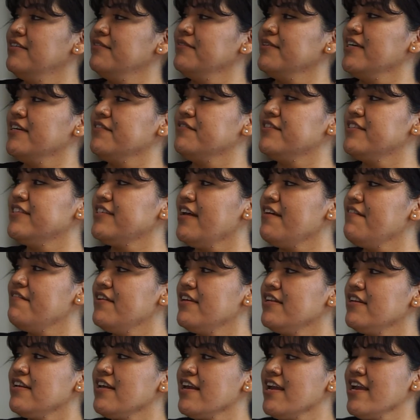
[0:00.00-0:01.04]
We have
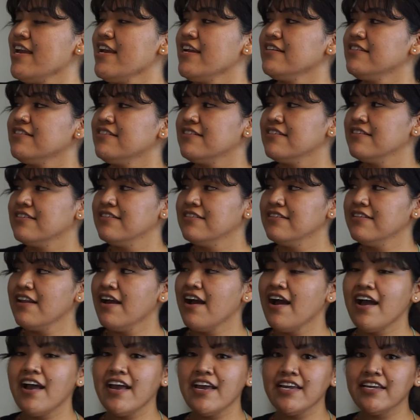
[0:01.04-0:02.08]
7, 8,
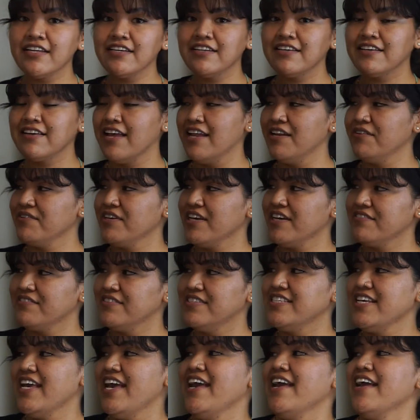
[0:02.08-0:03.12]
9, and we have
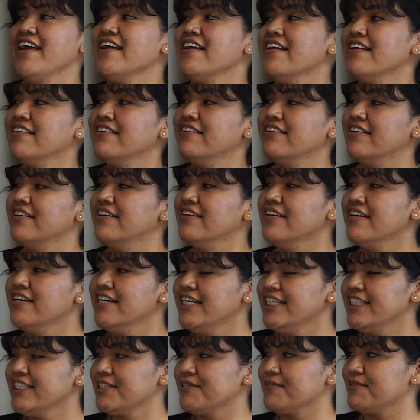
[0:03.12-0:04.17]
10.
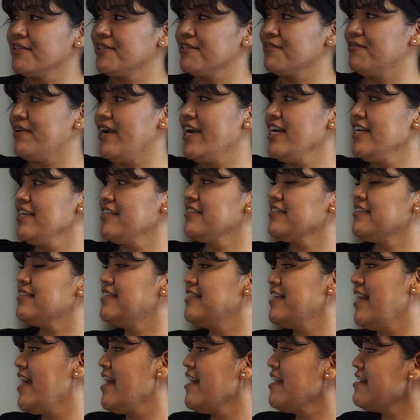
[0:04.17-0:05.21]
So we're going to write
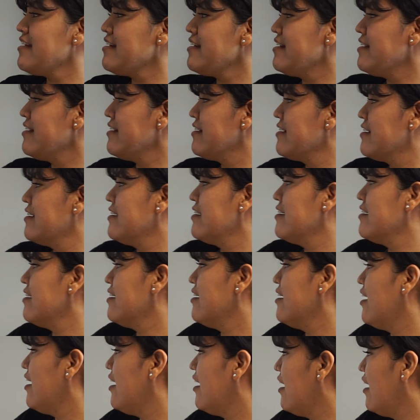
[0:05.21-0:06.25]
10
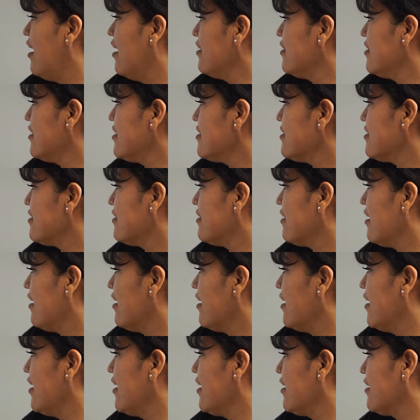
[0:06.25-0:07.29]
on this
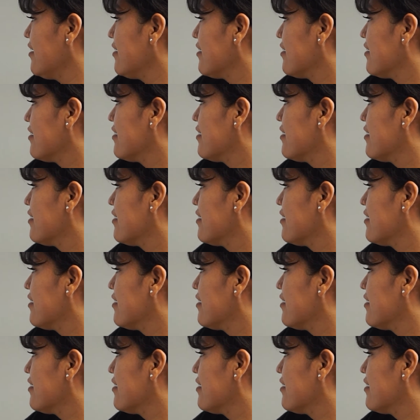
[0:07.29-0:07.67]
line.